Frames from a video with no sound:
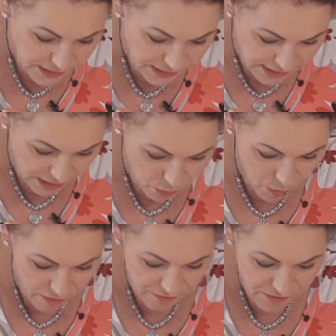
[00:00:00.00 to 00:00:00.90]
these are
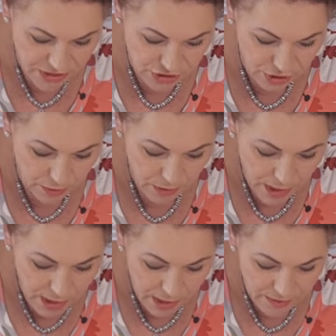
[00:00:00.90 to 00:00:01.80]
quite fragile,
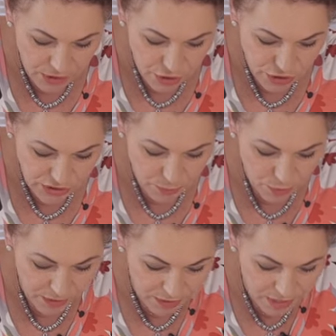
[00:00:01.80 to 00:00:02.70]
and then you just
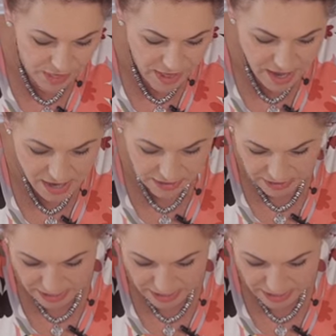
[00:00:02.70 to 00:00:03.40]
bring that